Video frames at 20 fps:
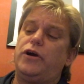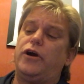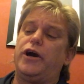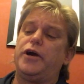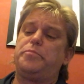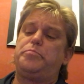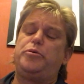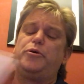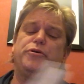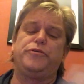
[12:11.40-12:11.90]

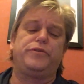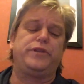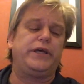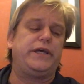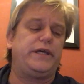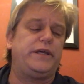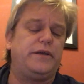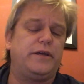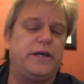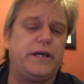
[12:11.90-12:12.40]
I put
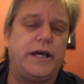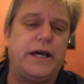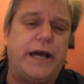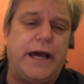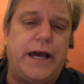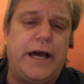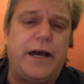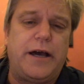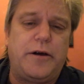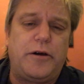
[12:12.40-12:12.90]
the
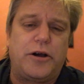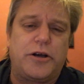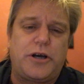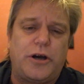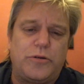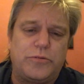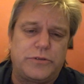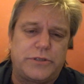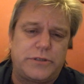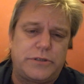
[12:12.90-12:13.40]

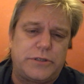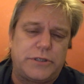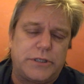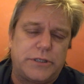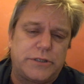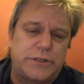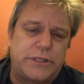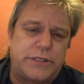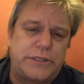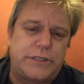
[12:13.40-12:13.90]
Occult
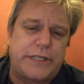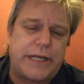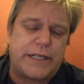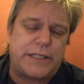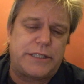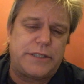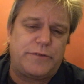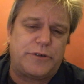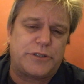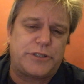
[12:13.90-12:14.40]

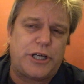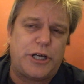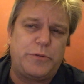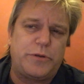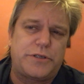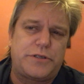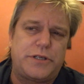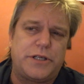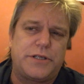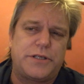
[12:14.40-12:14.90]
Detective
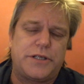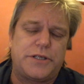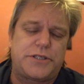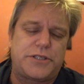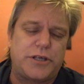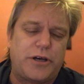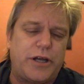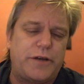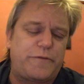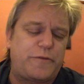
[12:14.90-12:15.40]
October
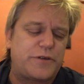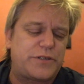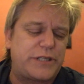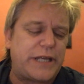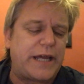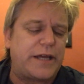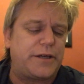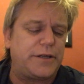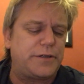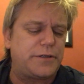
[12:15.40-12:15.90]
aside for a
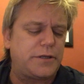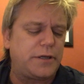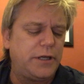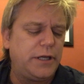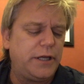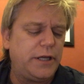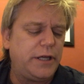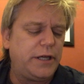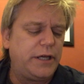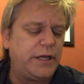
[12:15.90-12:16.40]
second
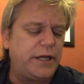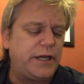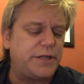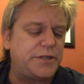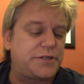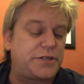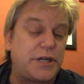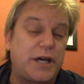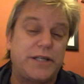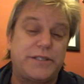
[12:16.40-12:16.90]

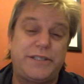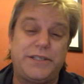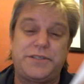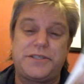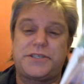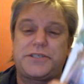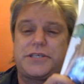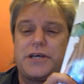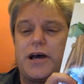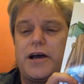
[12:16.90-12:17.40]
and started
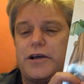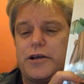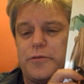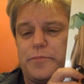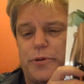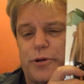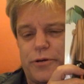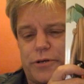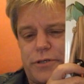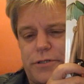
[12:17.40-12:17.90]
the Saga
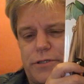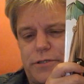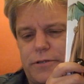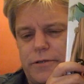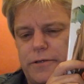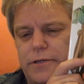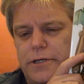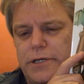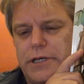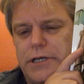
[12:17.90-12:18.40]

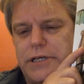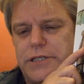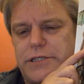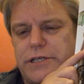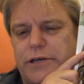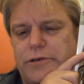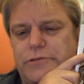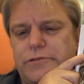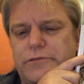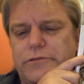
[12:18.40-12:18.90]
books.
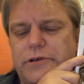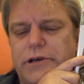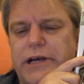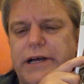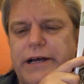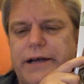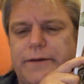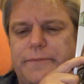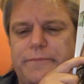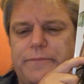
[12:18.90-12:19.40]
So
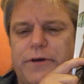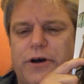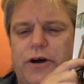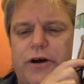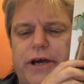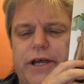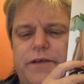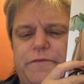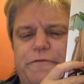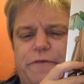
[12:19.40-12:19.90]

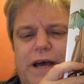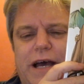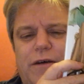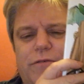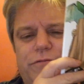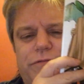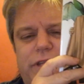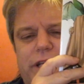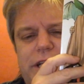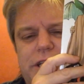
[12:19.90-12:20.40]
I
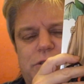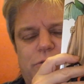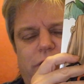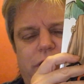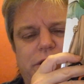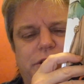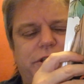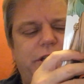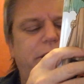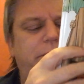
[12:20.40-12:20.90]
found these
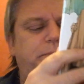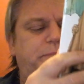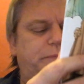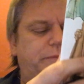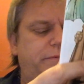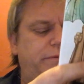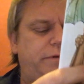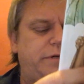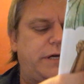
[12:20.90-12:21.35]
quite cheap.